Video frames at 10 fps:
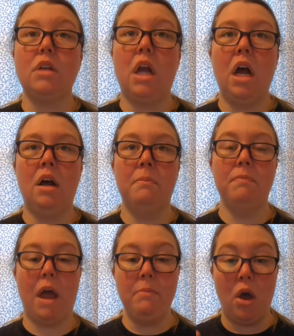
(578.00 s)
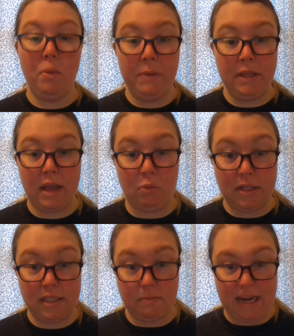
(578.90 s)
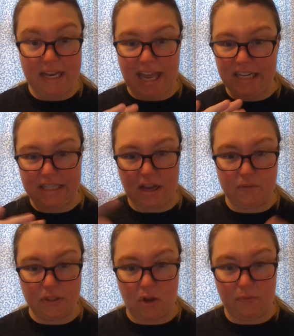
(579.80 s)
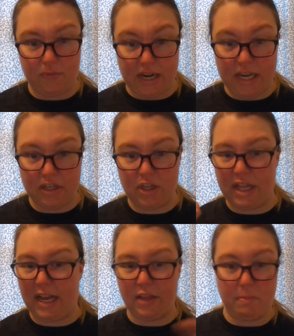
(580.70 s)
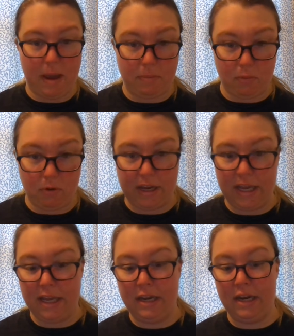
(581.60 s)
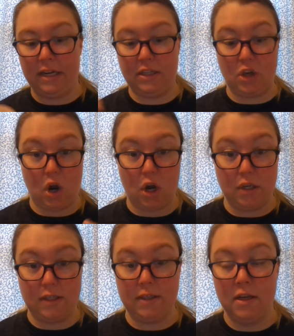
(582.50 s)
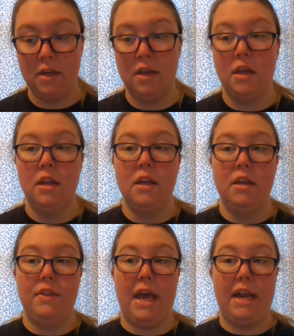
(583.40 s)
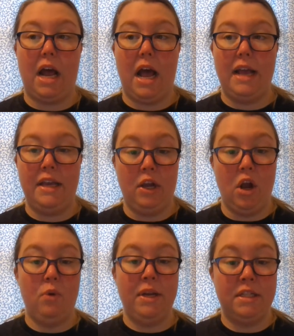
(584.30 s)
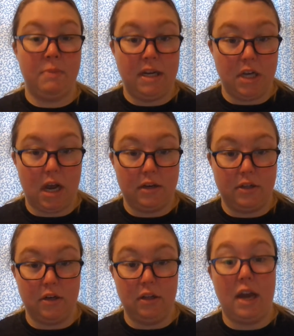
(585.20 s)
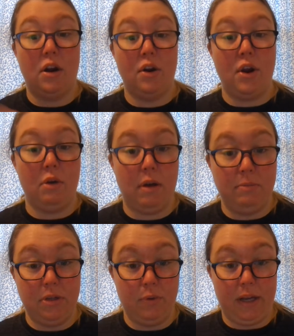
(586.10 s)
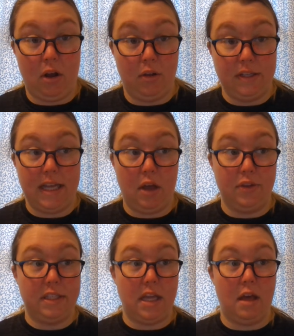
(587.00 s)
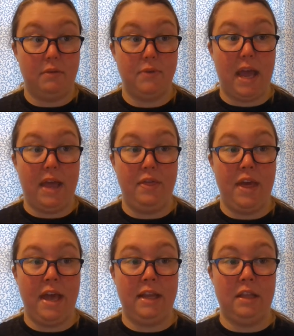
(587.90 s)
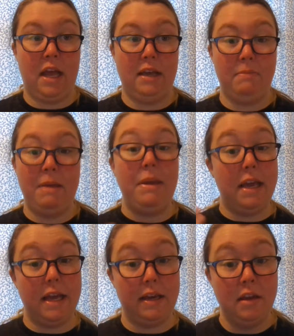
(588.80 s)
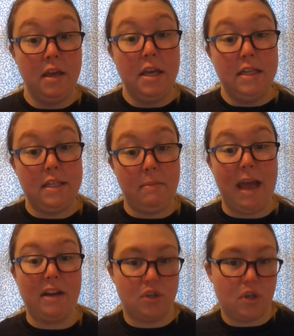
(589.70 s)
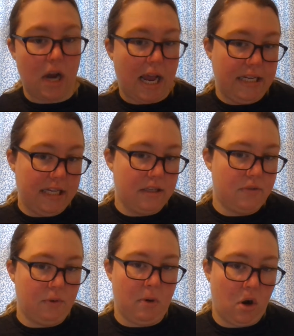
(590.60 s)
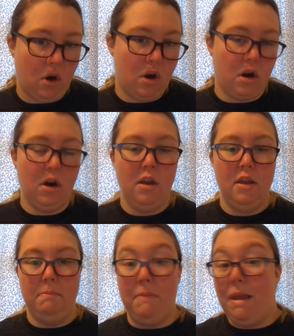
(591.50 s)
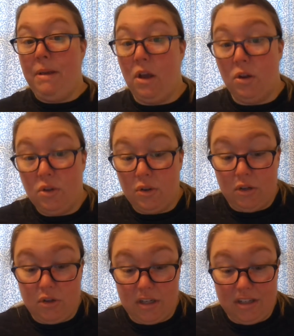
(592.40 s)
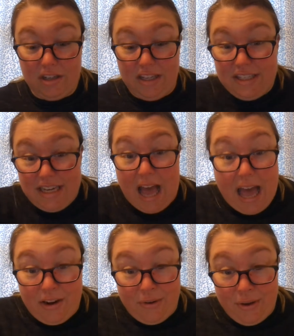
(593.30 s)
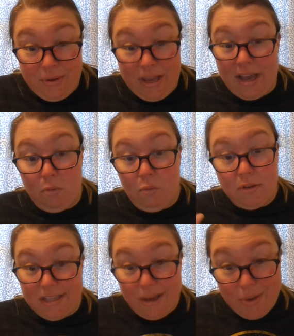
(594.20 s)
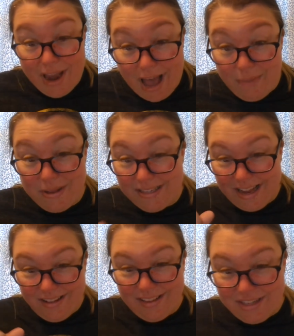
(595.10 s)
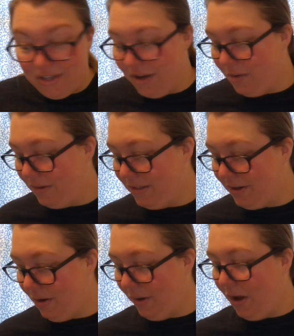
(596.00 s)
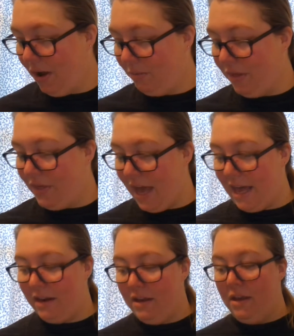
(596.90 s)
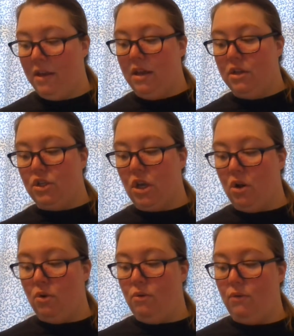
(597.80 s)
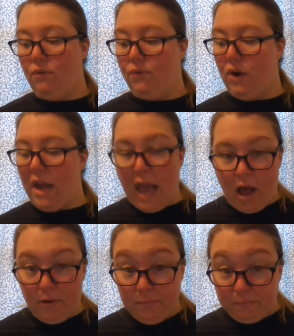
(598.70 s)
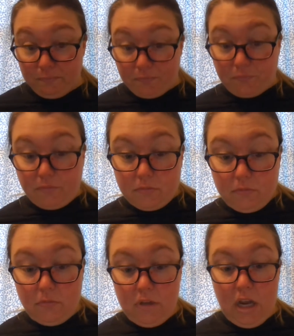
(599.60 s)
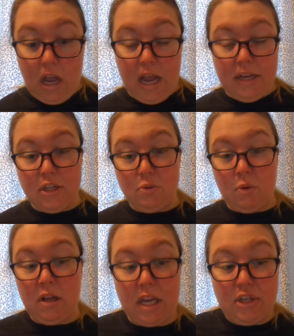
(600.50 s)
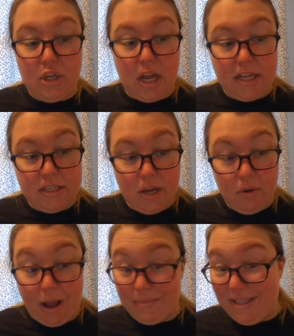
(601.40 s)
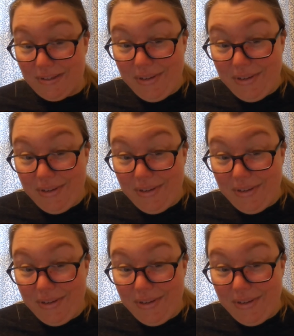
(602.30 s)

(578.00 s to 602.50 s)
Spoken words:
I'm hoping that once the Medicaid stuff is all finished and they got the paperwork in and it starts, that I can go into my doctor, let her know I'm doing all this health stuff, and then like maybe get some extra ideas from her, maybe go to a nutritionist. I don't know yet. We'll see what happens. I'll let you know what's going on with that. So for now, I just want to let you guys know I'm still